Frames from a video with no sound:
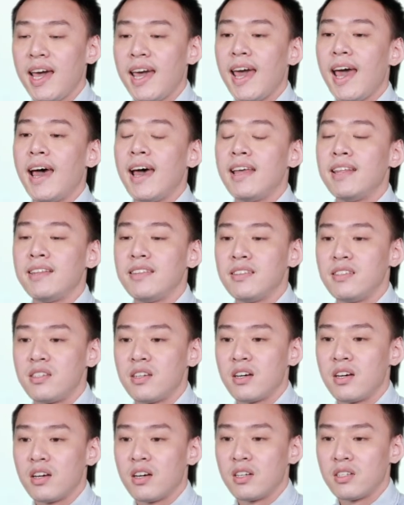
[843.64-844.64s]
and
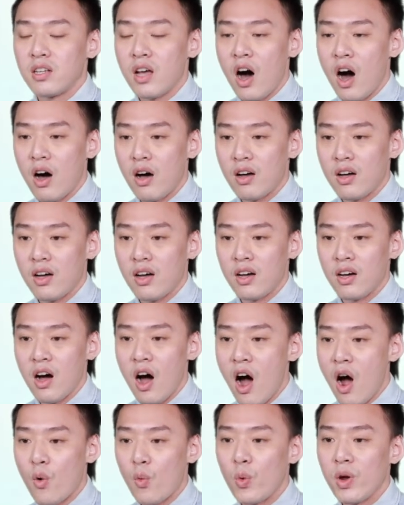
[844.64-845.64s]

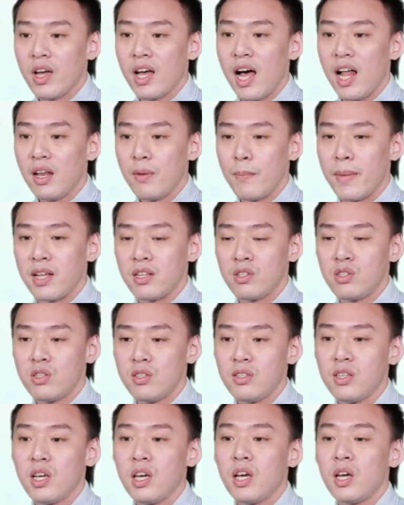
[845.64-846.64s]
hardware
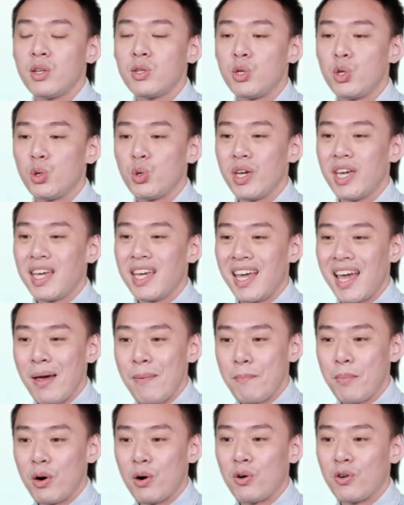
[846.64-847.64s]
elements to
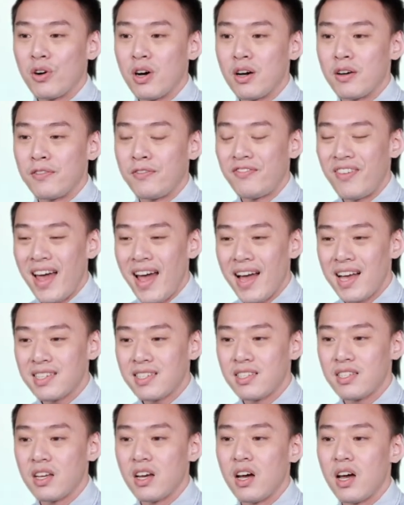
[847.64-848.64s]
enable a
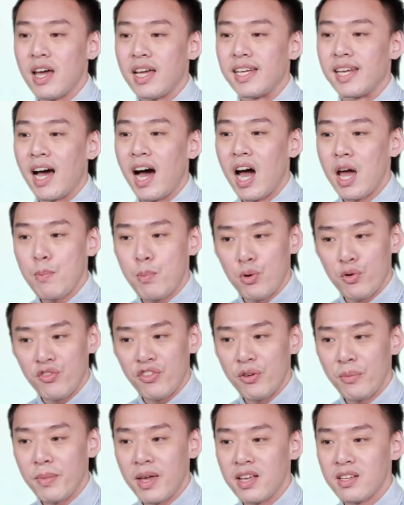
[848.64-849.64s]
fast and
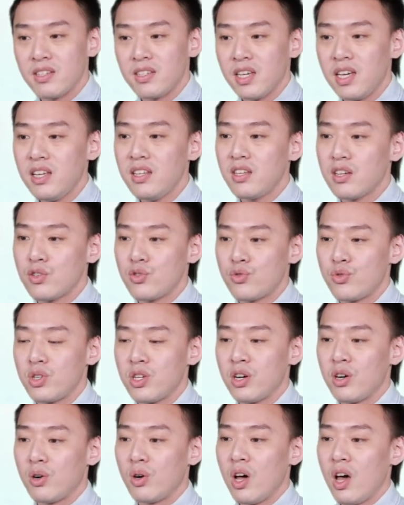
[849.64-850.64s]
high-performance
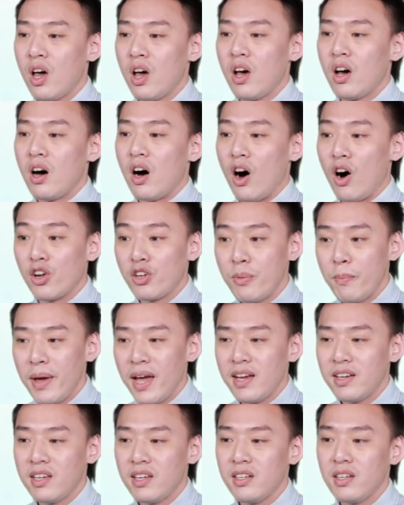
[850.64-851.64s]
industrial
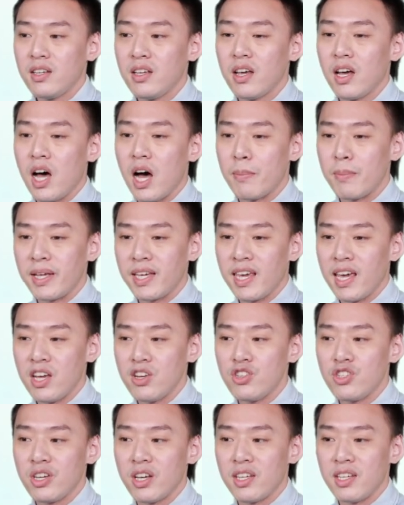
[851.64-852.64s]
automated
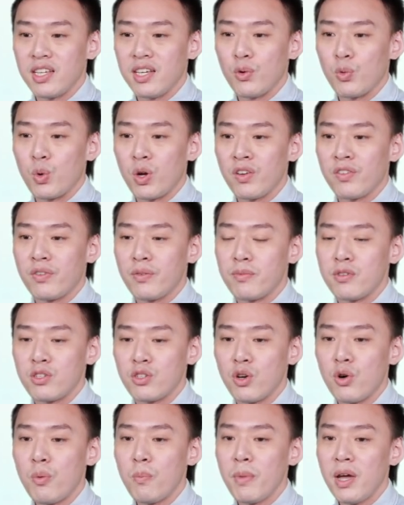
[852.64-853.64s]
application with
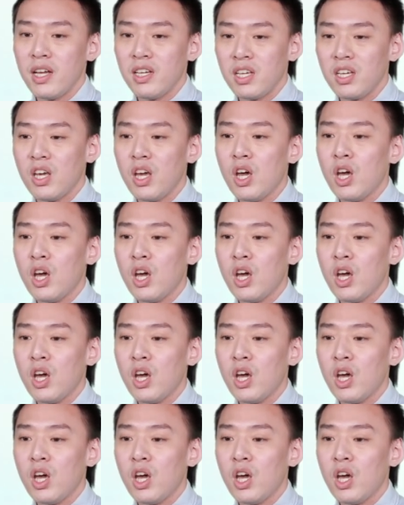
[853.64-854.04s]
so many